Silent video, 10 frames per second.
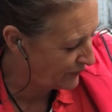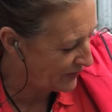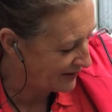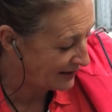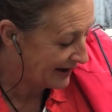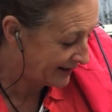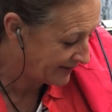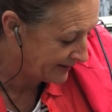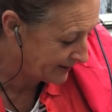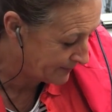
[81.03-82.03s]

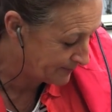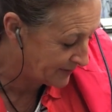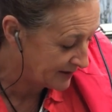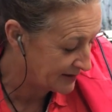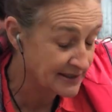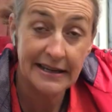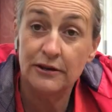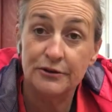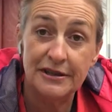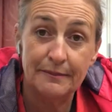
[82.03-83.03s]
the
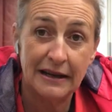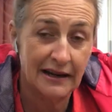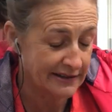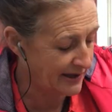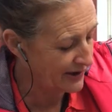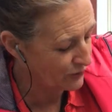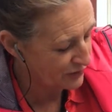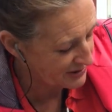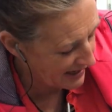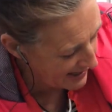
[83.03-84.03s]
sink or something like that, or
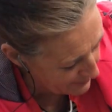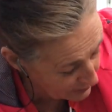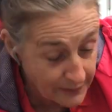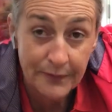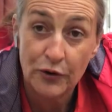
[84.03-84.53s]
a table,